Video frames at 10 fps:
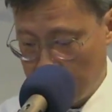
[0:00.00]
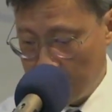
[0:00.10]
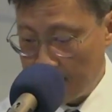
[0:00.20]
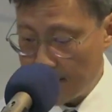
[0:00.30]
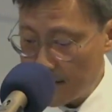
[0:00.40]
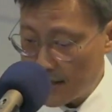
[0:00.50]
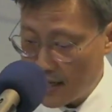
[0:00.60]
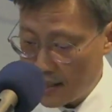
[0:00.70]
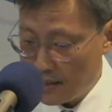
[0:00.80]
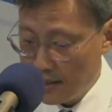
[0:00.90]
It says
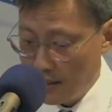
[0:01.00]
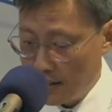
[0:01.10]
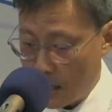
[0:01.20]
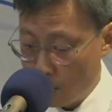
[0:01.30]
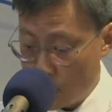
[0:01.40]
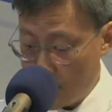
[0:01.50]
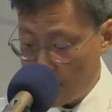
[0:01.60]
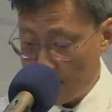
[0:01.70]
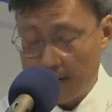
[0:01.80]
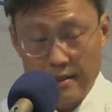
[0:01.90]
there, Now
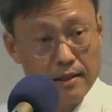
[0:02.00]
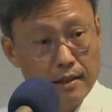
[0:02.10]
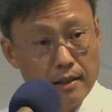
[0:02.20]
Jesus